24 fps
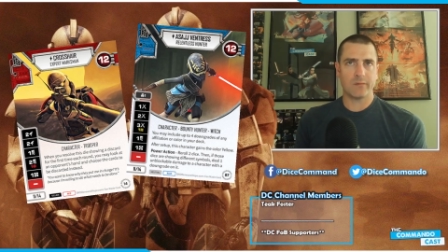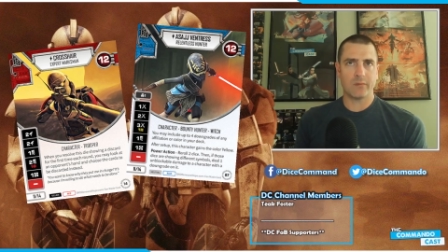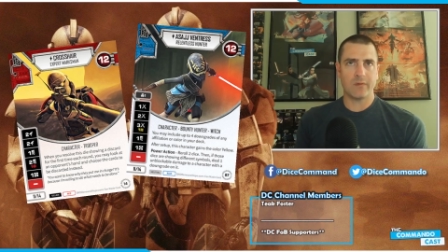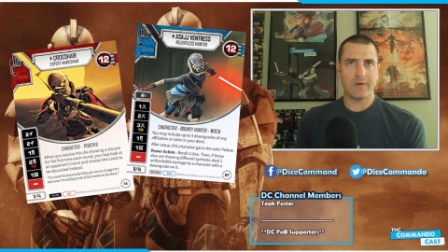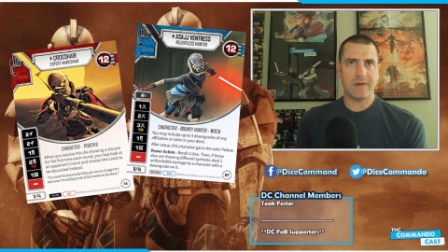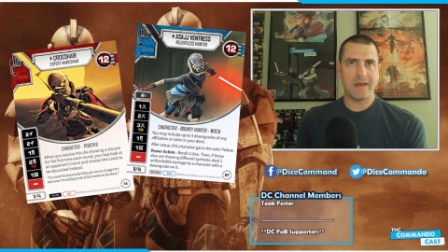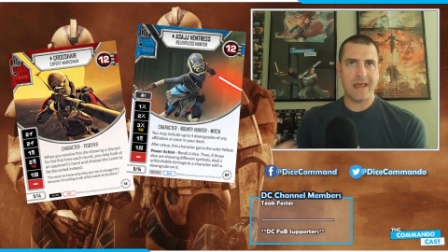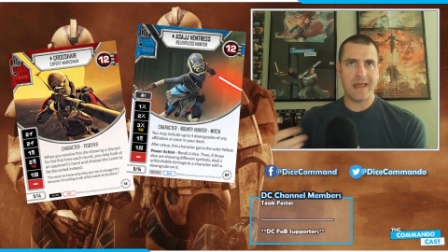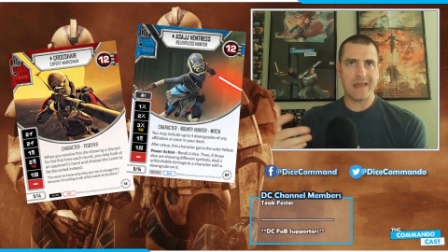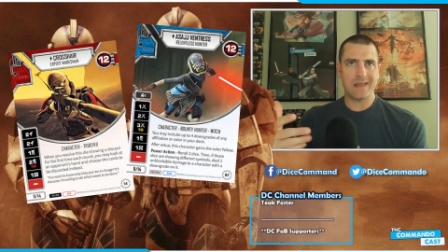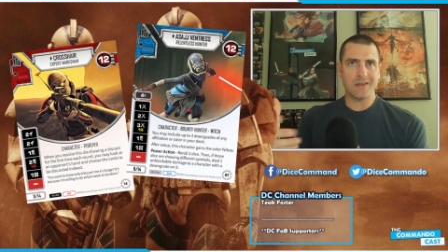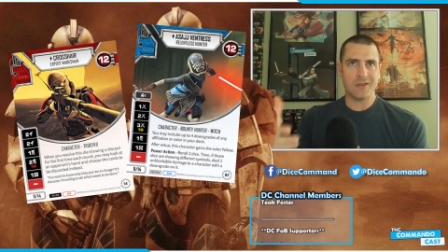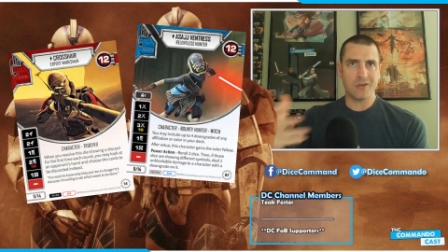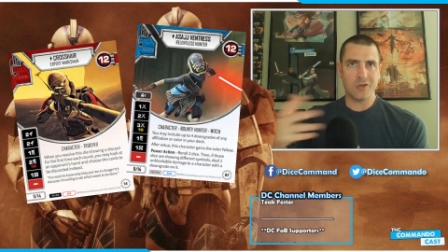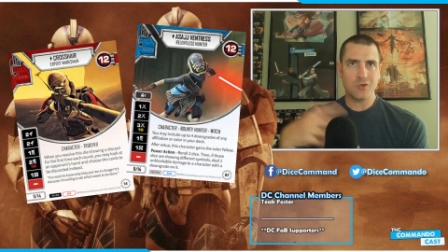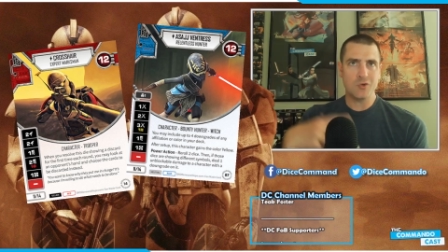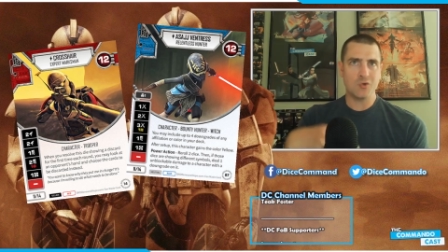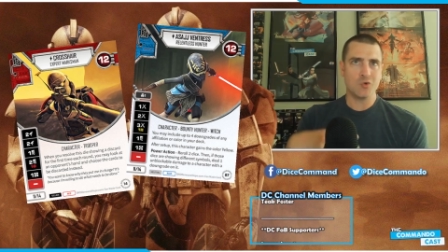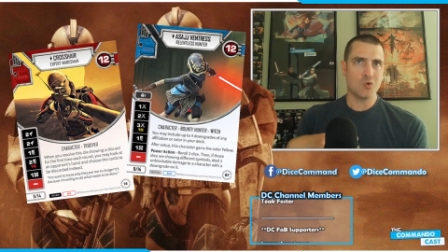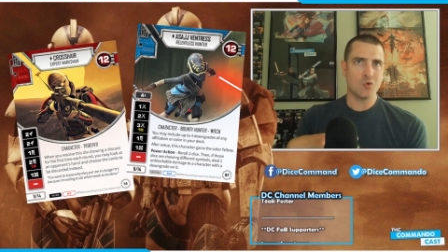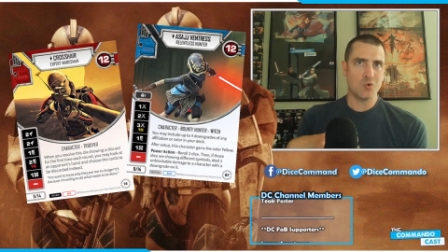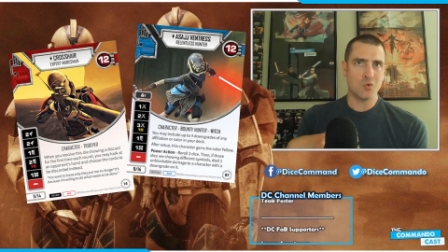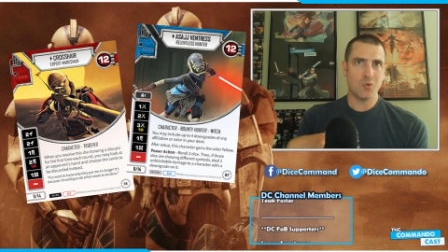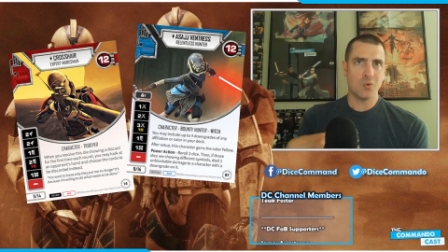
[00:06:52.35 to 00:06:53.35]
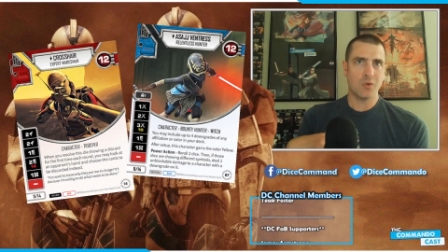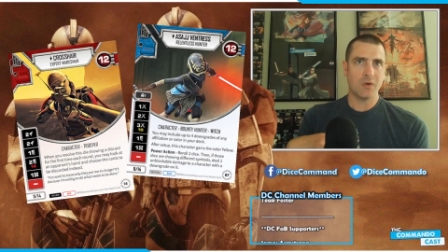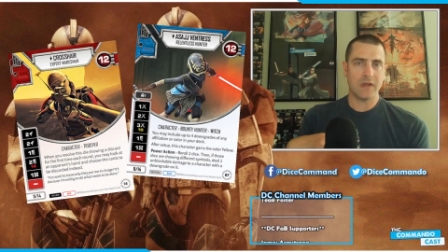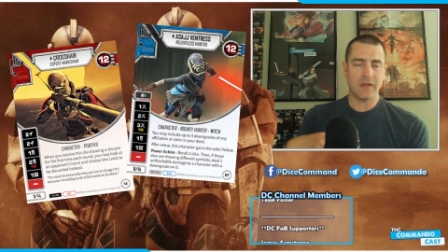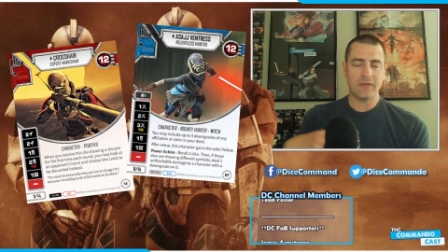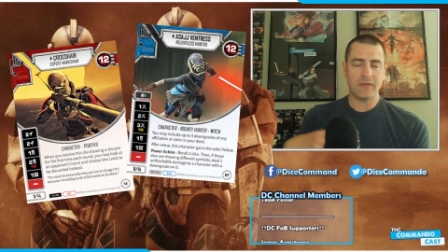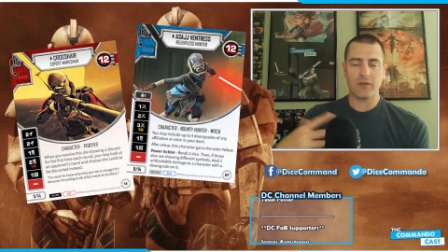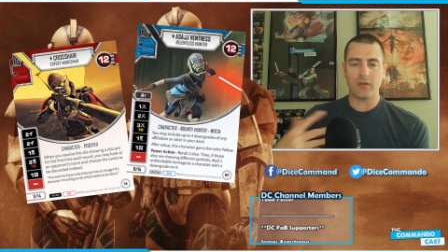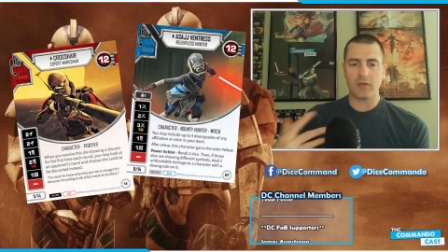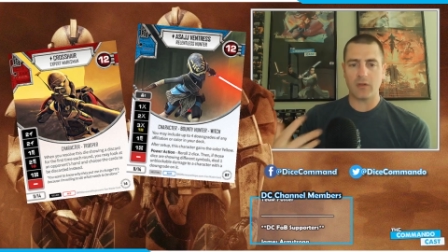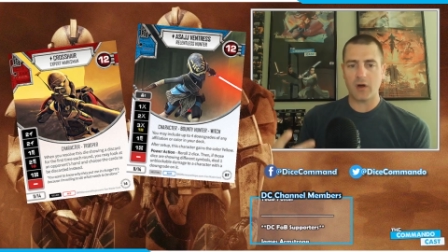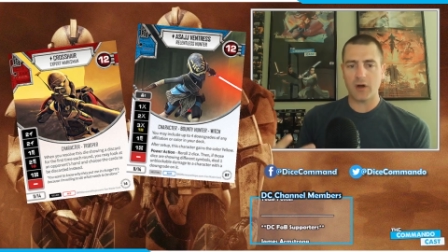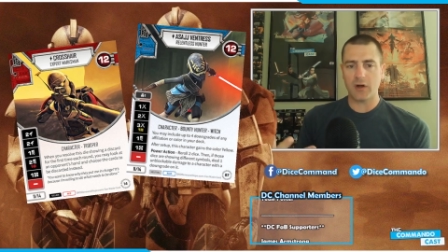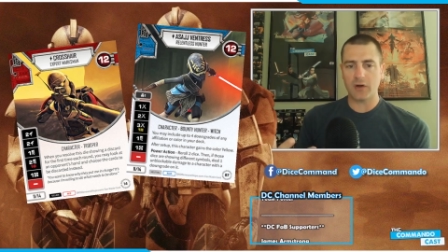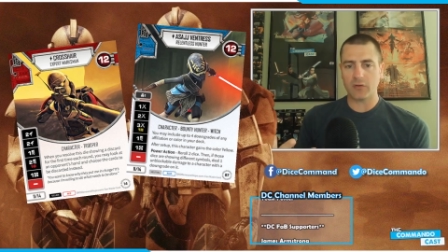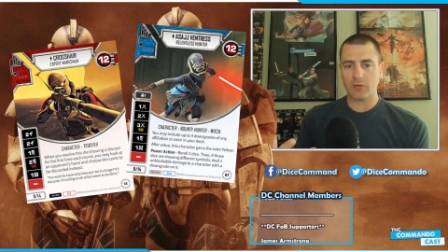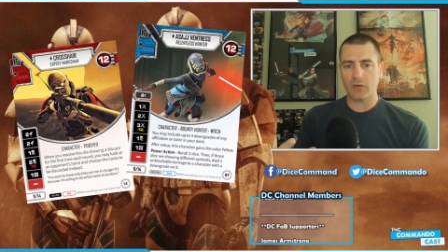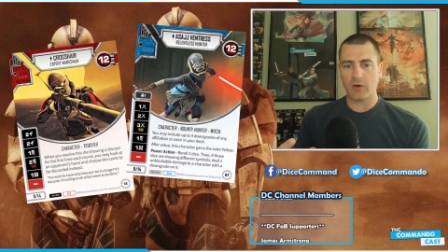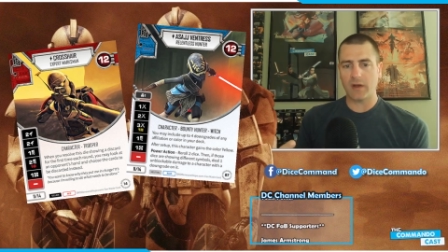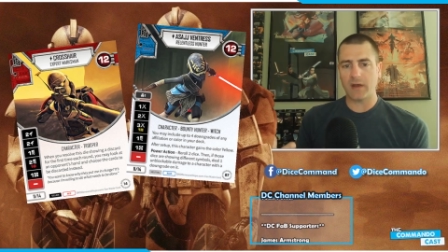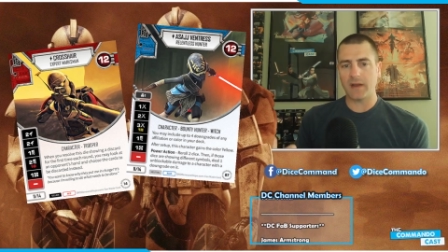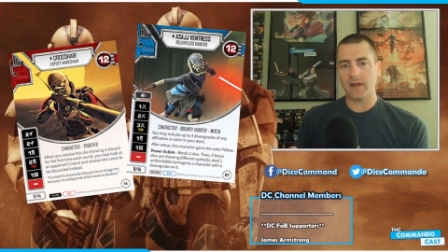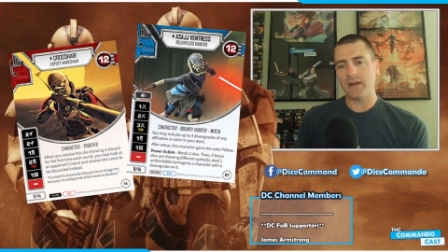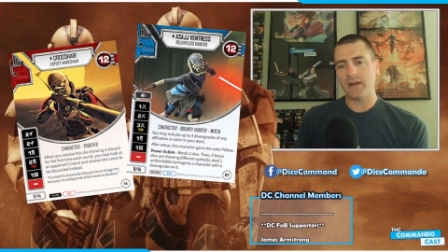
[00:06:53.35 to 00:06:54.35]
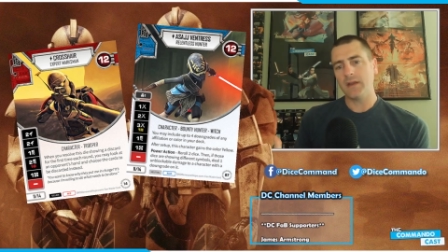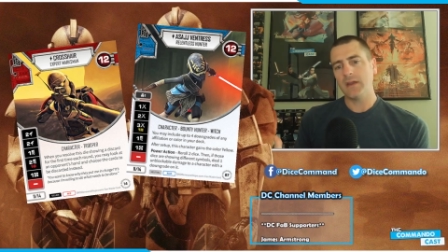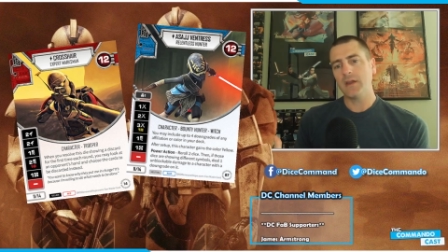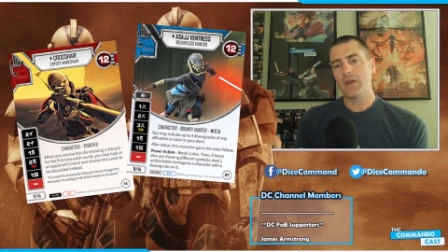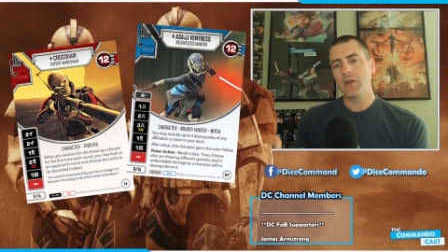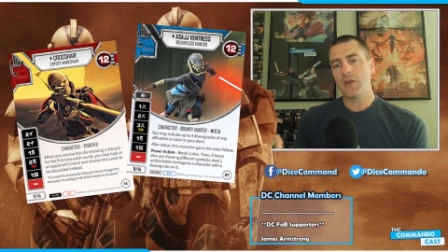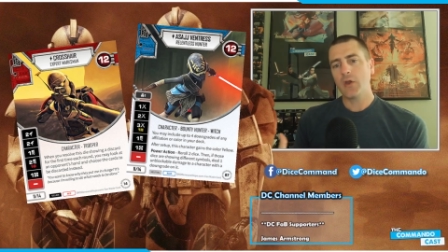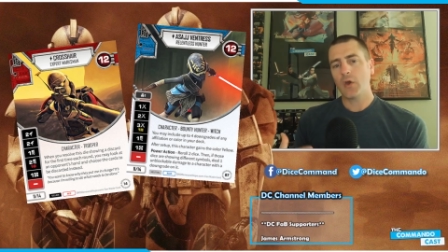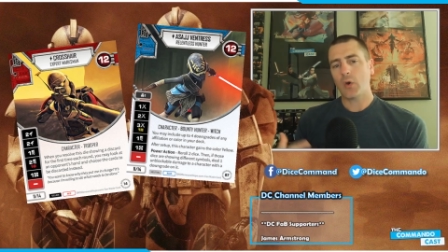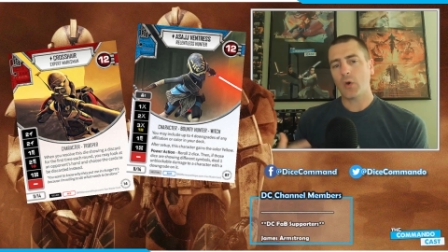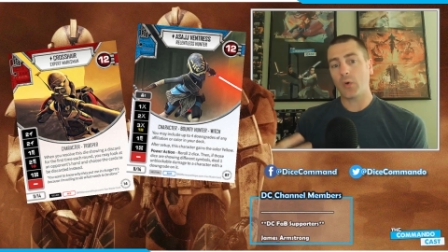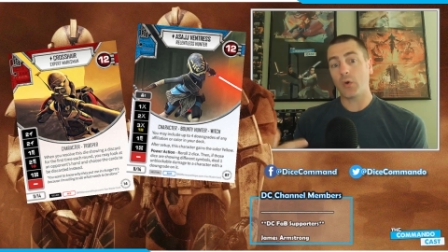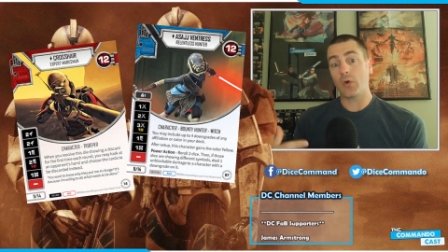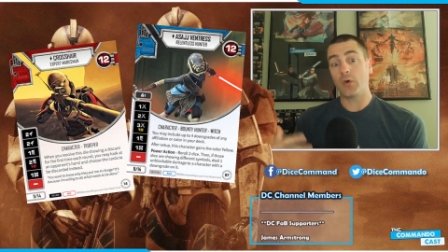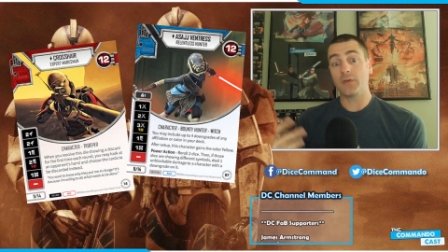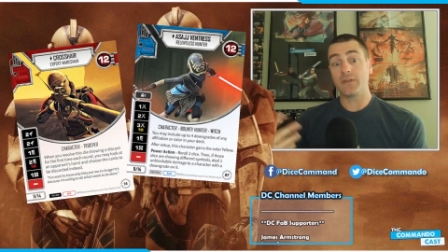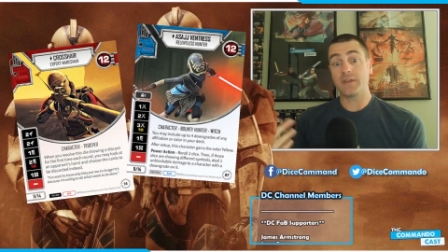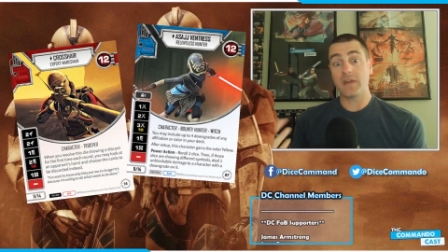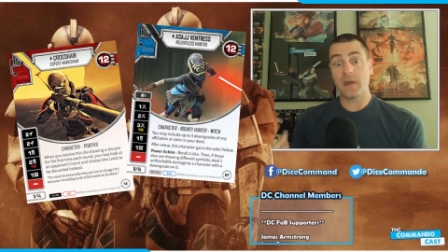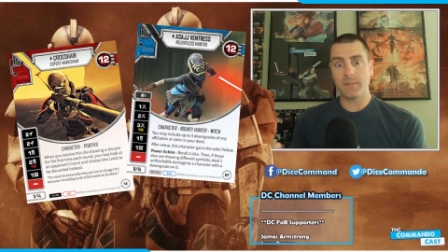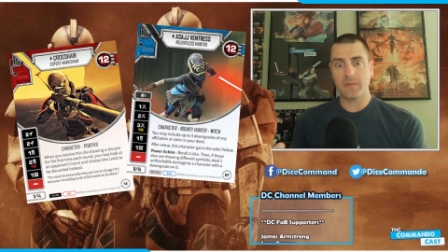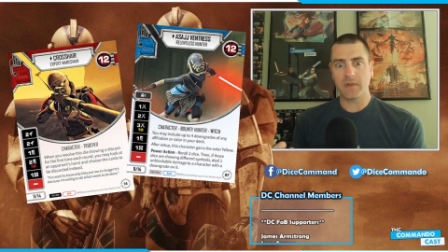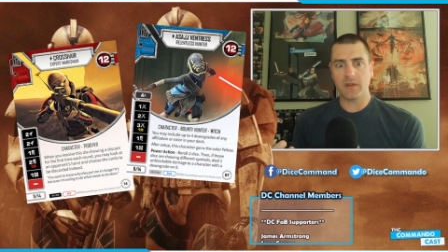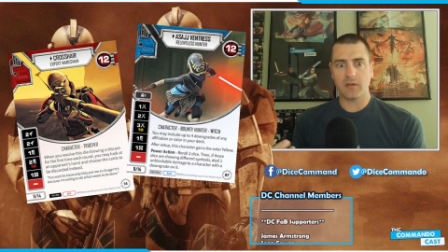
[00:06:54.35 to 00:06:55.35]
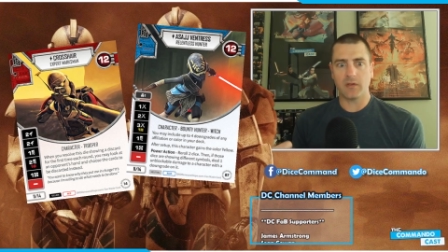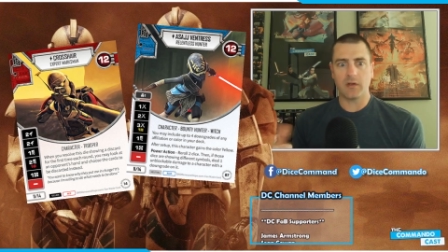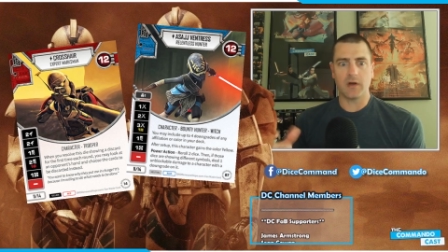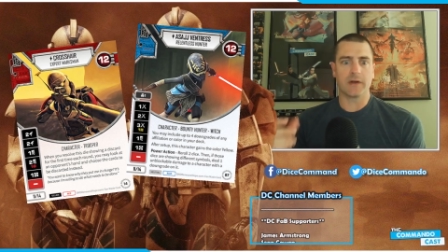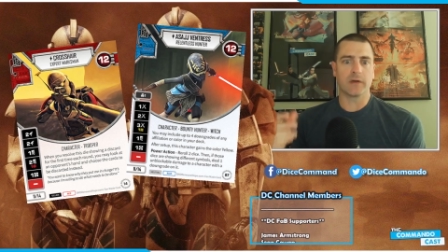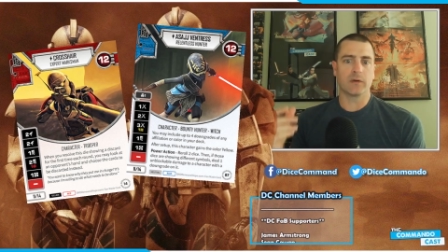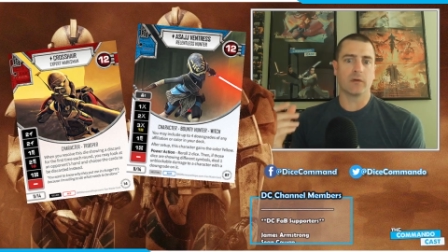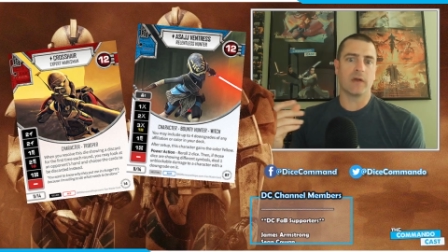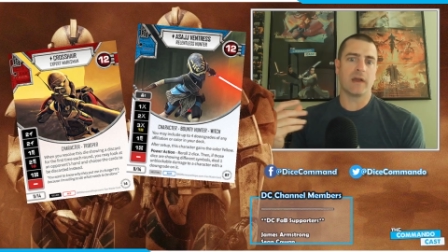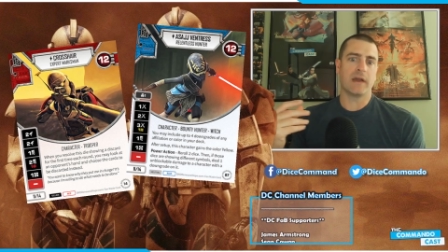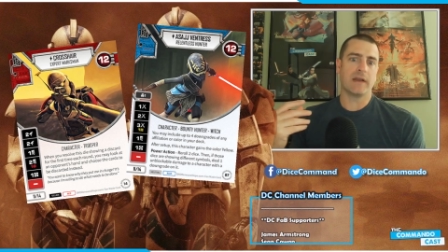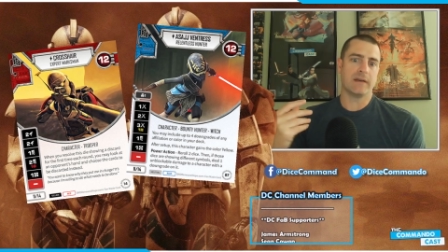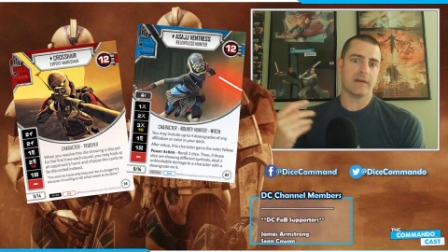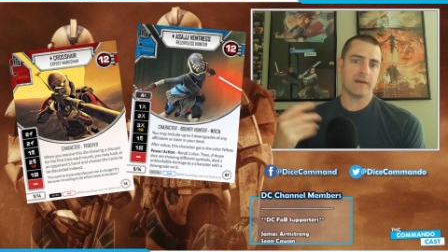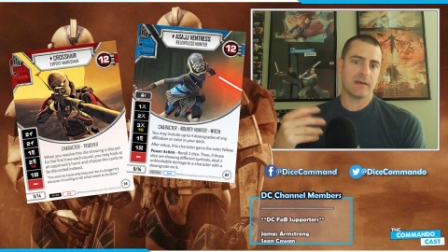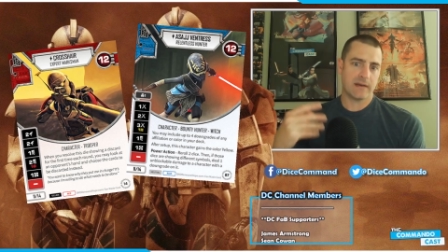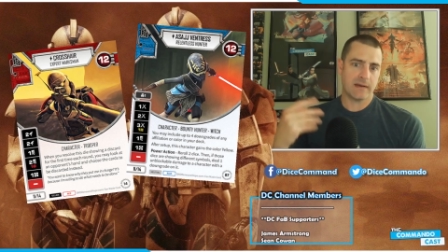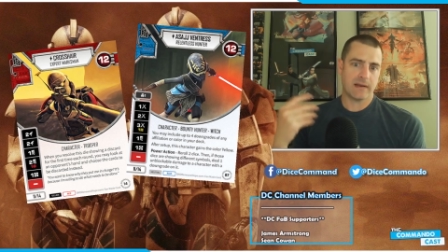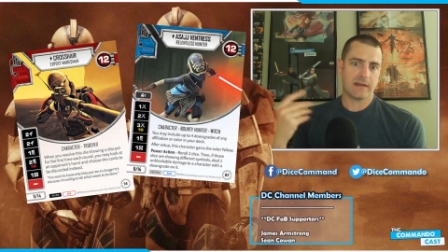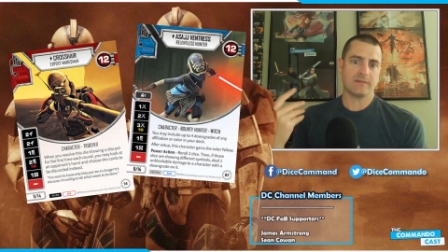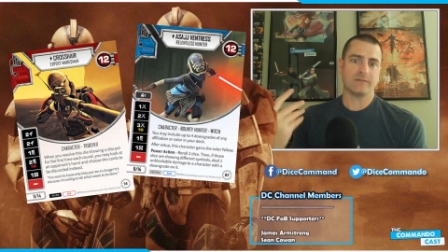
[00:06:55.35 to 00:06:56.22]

net you in the long run or hurt them in the long run.